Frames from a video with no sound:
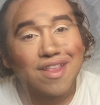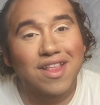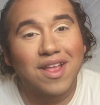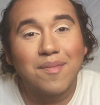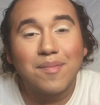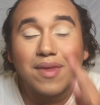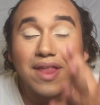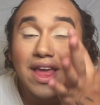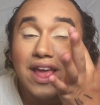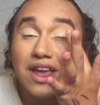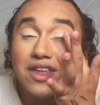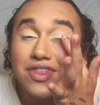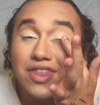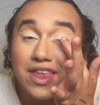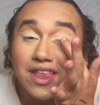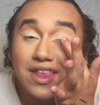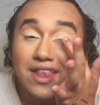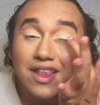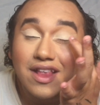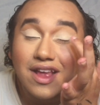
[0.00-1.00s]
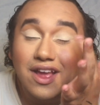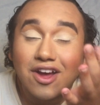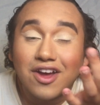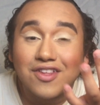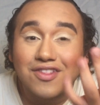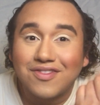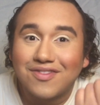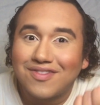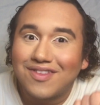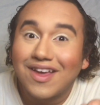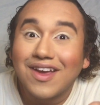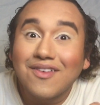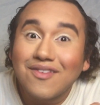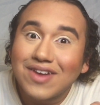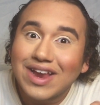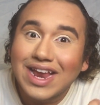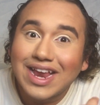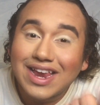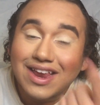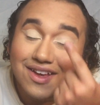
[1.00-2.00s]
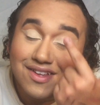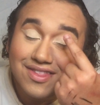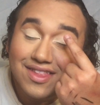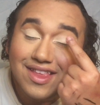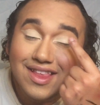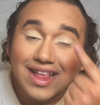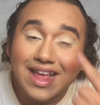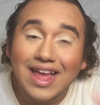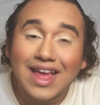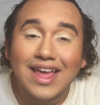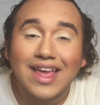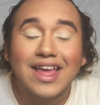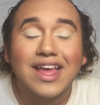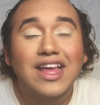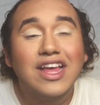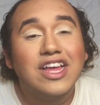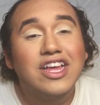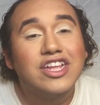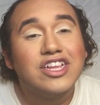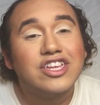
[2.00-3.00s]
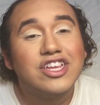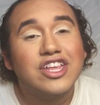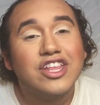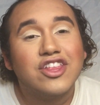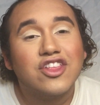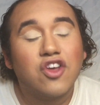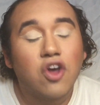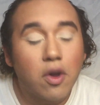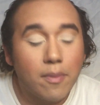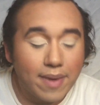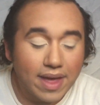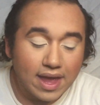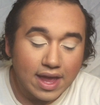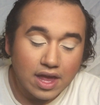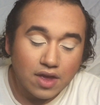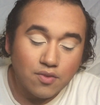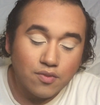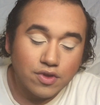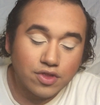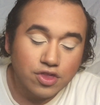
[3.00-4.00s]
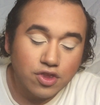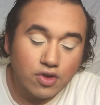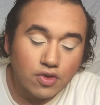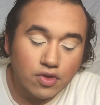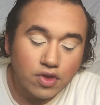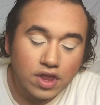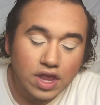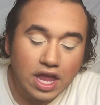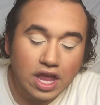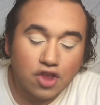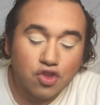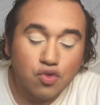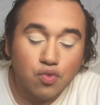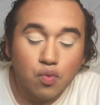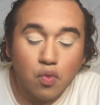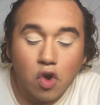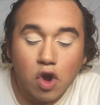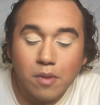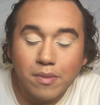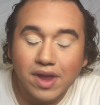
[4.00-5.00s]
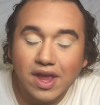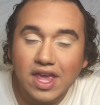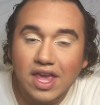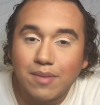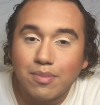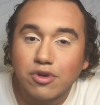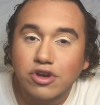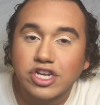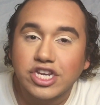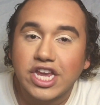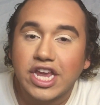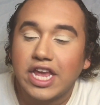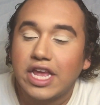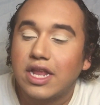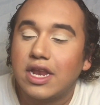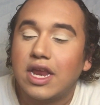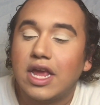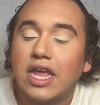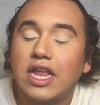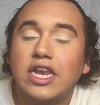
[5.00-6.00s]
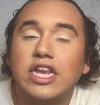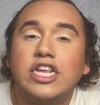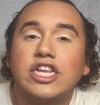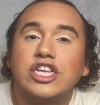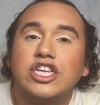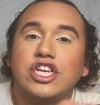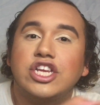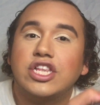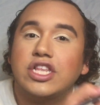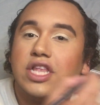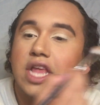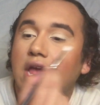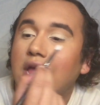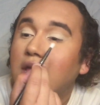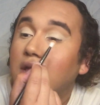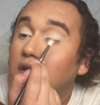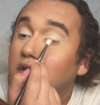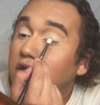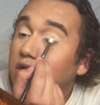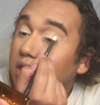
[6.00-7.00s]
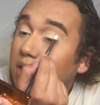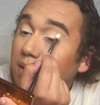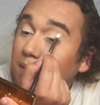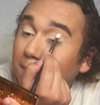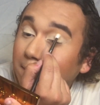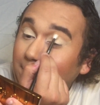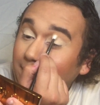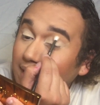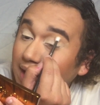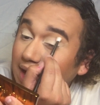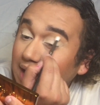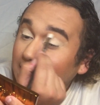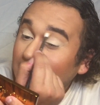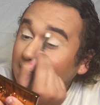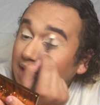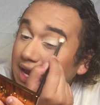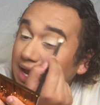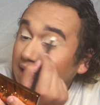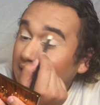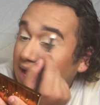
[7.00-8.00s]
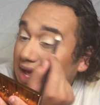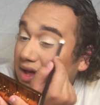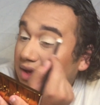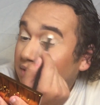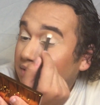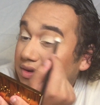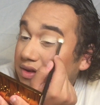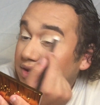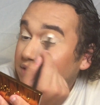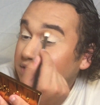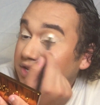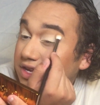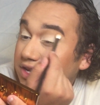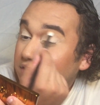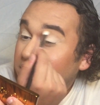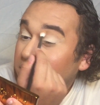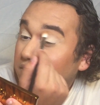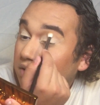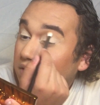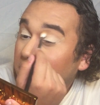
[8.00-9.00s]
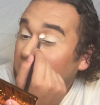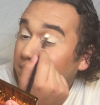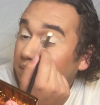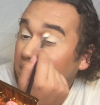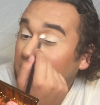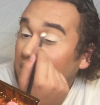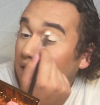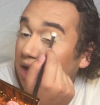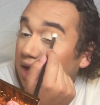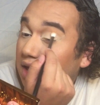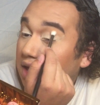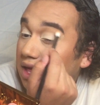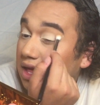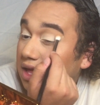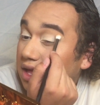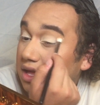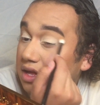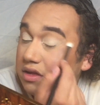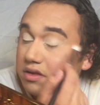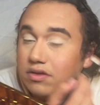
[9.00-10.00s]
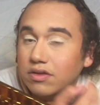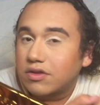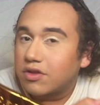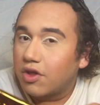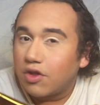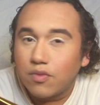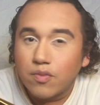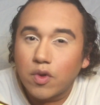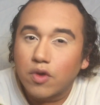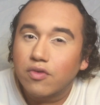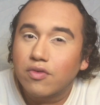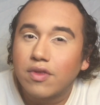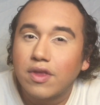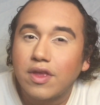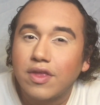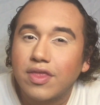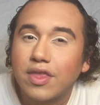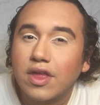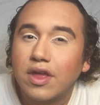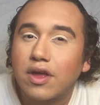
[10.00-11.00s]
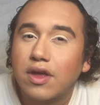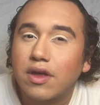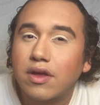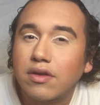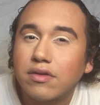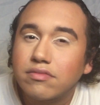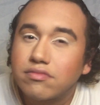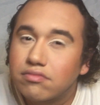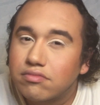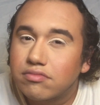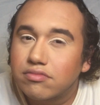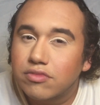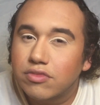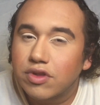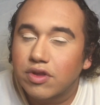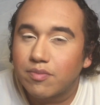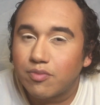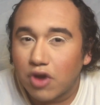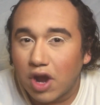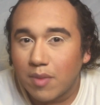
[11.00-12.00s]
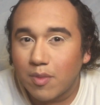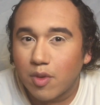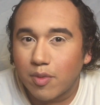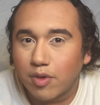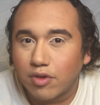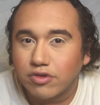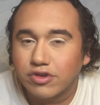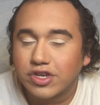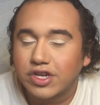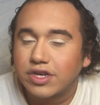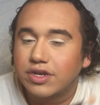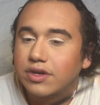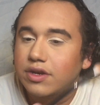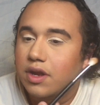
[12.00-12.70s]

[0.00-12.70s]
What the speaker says: Up like this on like what I did on this eye, just go back in with those like Swarm and Keeper shade and then just like blend it out just so it could be like, so you won't see the primer potion.